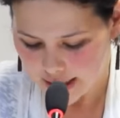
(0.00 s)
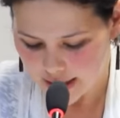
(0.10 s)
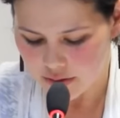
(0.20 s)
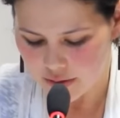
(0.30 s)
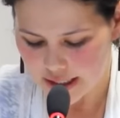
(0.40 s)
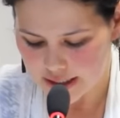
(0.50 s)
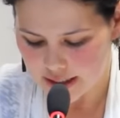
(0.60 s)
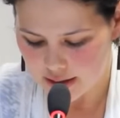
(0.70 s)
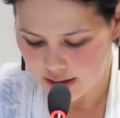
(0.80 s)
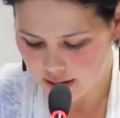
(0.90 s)
second
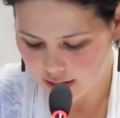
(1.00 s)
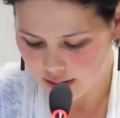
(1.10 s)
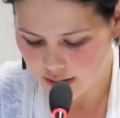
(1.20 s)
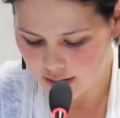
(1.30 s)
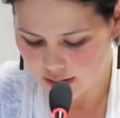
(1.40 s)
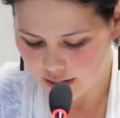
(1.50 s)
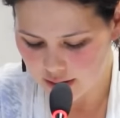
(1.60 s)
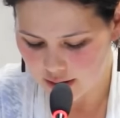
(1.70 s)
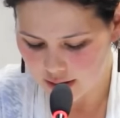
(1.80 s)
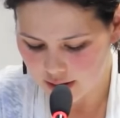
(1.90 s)
reason
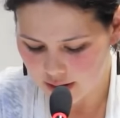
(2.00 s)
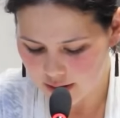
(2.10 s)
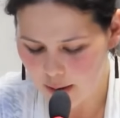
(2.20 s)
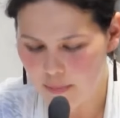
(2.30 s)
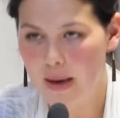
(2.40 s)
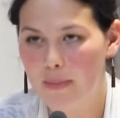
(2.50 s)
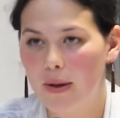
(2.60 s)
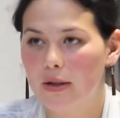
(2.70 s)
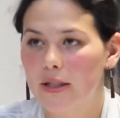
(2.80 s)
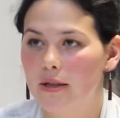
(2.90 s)
that
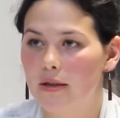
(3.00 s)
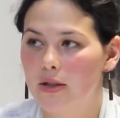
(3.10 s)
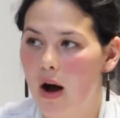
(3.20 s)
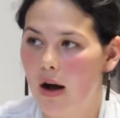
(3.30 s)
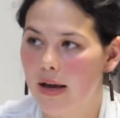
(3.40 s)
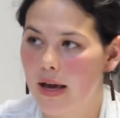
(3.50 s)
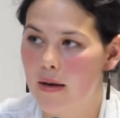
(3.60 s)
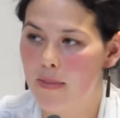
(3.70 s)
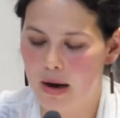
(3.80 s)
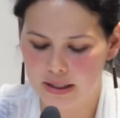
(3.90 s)
people are still talking
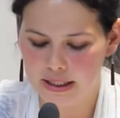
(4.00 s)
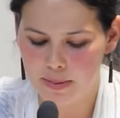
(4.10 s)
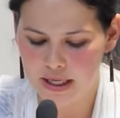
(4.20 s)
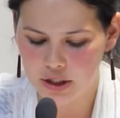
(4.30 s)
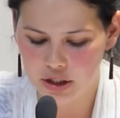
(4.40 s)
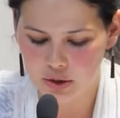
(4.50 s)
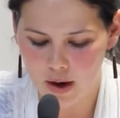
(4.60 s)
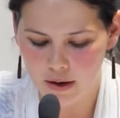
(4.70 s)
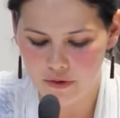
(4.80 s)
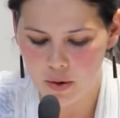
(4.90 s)
about a speech a
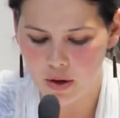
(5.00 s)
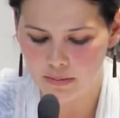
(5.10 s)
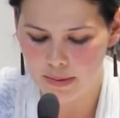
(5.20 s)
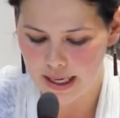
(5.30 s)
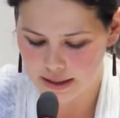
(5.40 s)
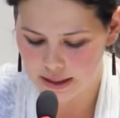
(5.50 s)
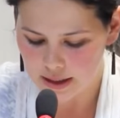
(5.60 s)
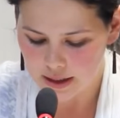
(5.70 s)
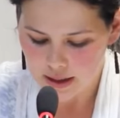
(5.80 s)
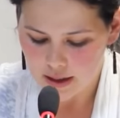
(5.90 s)
12 year old made
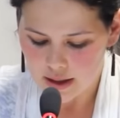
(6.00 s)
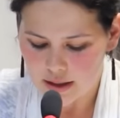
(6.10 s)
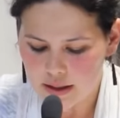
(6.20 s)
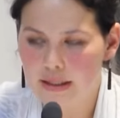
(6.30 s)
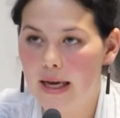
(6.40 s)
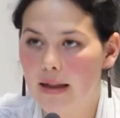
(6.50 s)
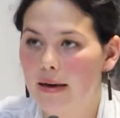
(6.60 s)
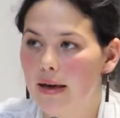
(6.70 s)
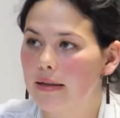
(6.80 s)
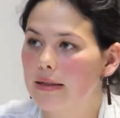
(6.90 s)
to
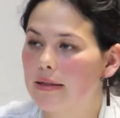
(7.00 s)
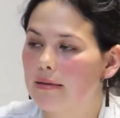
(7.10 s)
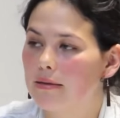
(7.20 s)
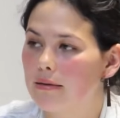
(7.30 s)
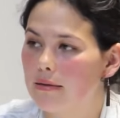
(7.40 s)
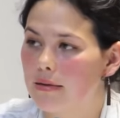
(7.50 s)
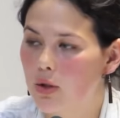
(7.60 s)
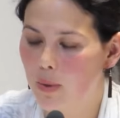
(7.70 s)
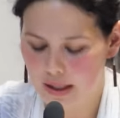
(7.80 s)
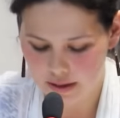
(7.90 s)
delegates
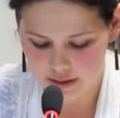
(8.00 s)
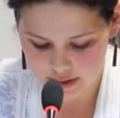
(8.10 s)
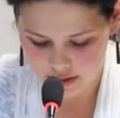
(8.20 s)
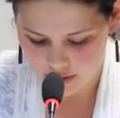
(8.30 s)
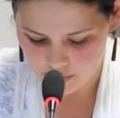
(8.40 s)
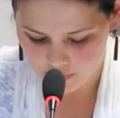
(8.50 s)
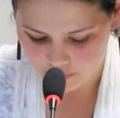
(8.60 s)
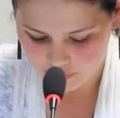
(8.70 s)
20 years ago